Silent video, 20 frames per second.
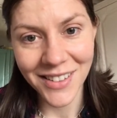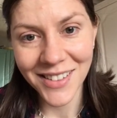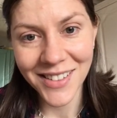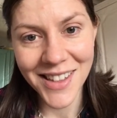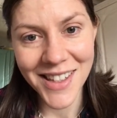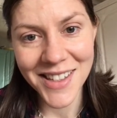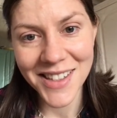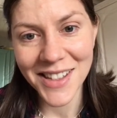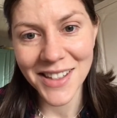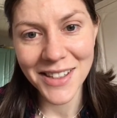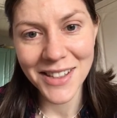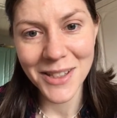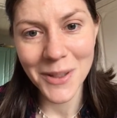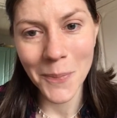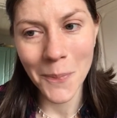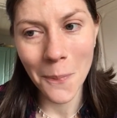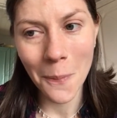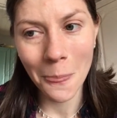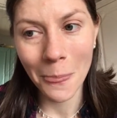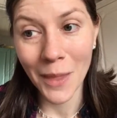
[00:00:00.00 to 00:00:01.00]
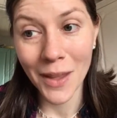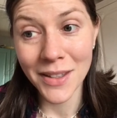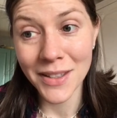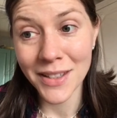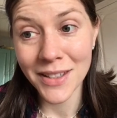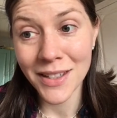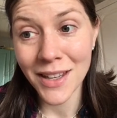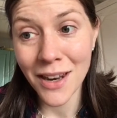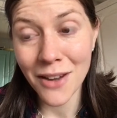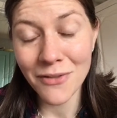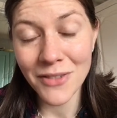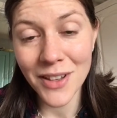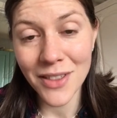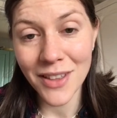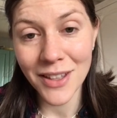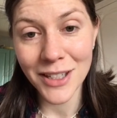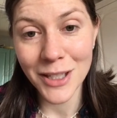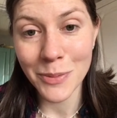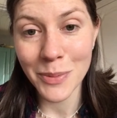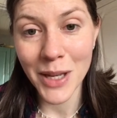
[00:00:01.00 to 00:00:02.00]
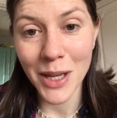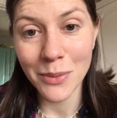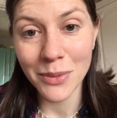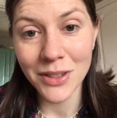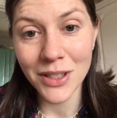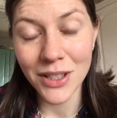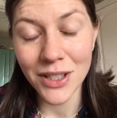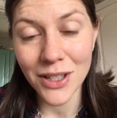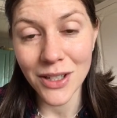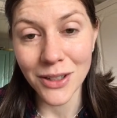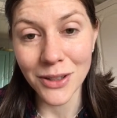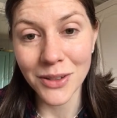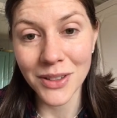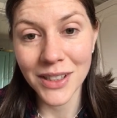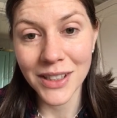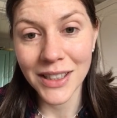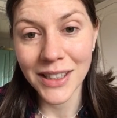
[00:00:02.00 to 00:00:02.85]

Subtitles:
This is a lovely thing to be able to do.